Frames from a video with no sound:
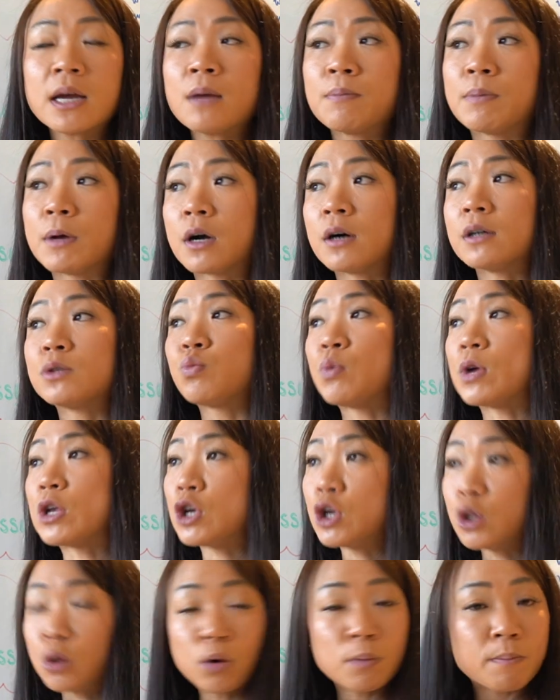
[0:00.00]
Because when
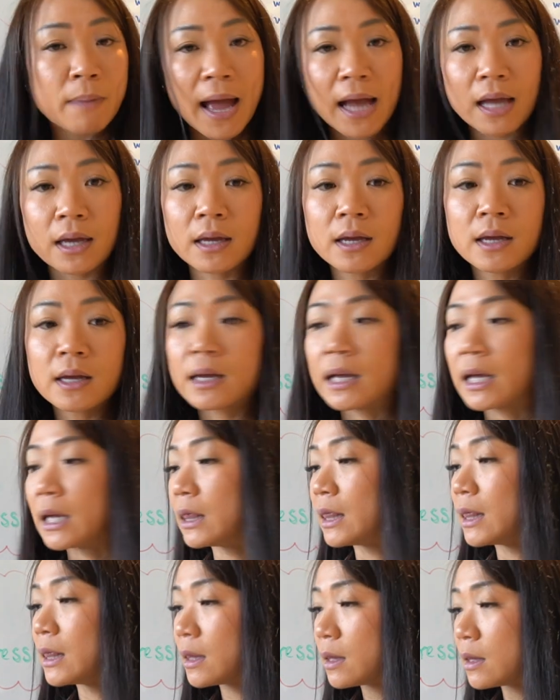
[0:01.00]
you look back
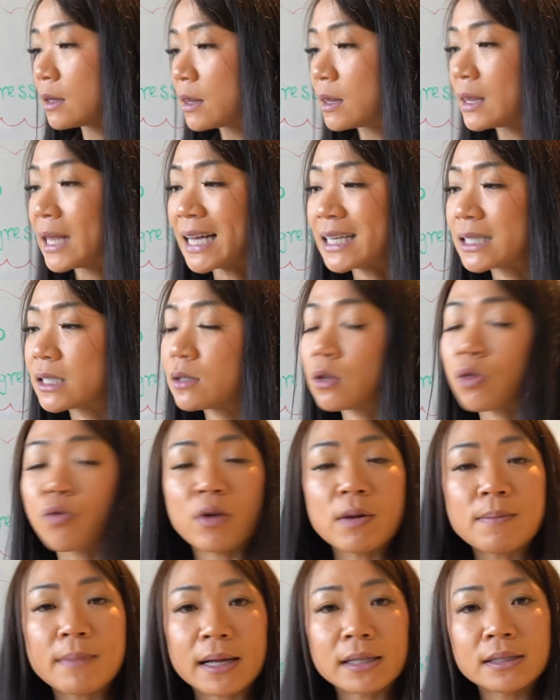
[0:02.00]
in next
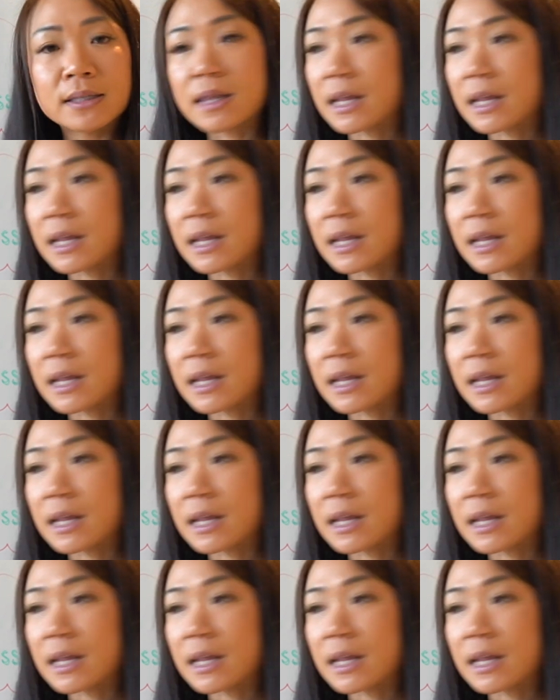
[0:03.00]
3 months,